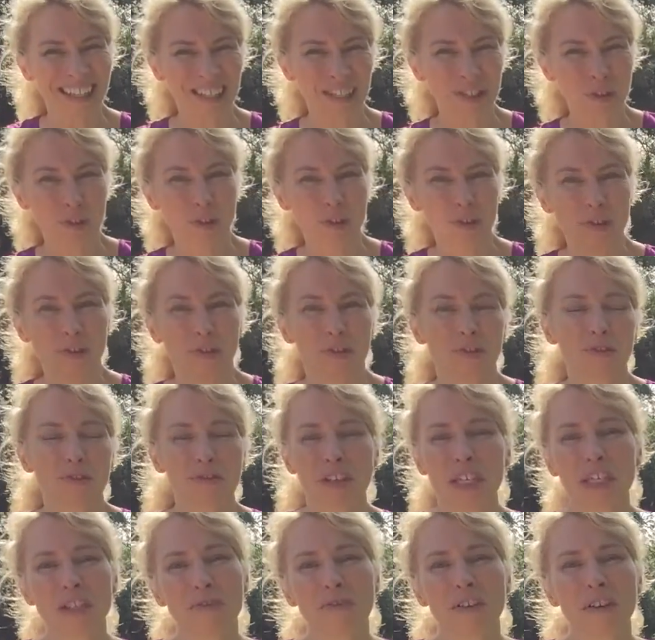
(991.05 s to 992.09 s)
a sort of the
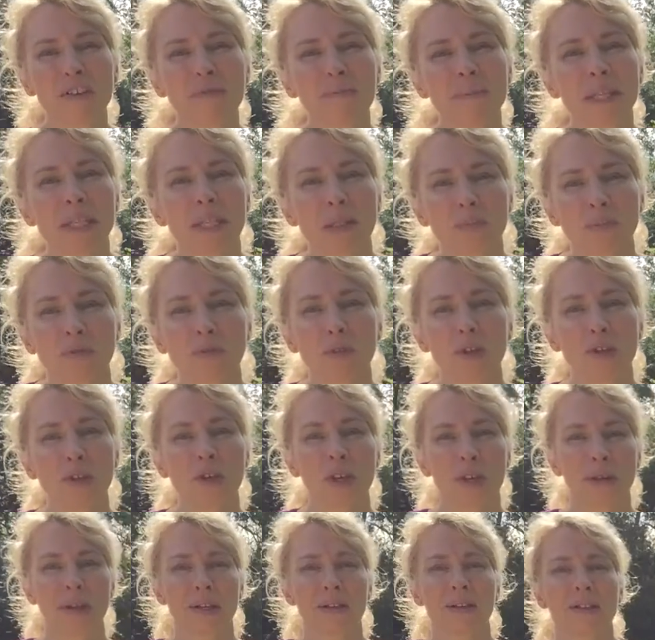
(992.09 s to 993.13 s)
3 to 5 minutes before you go out